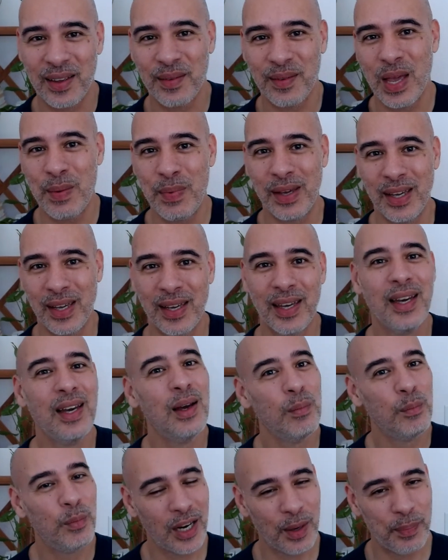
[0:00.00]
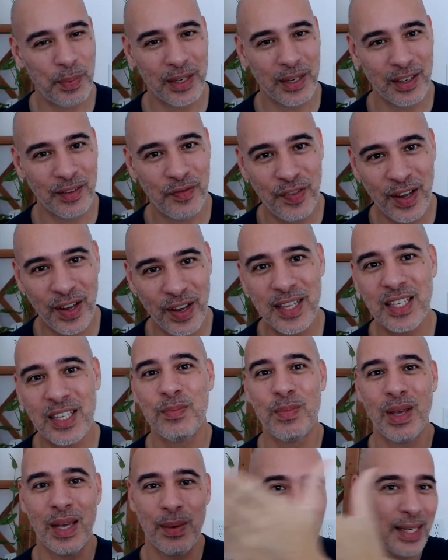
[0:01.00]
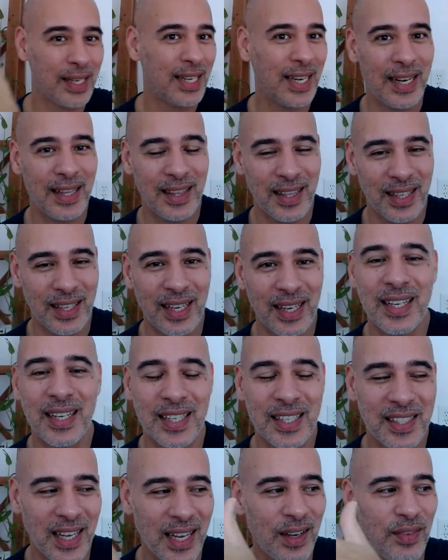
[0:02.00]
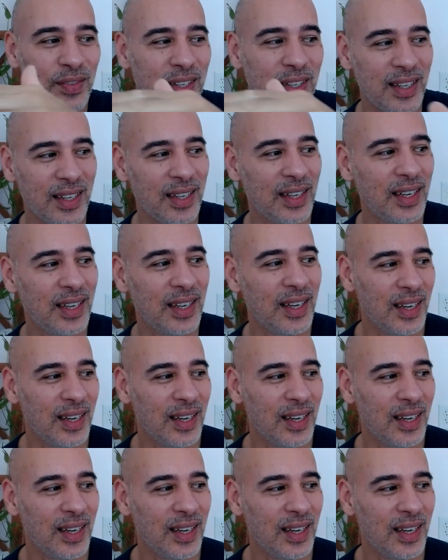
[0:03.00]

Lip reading: Maybe put up a defense, maybe get into safety,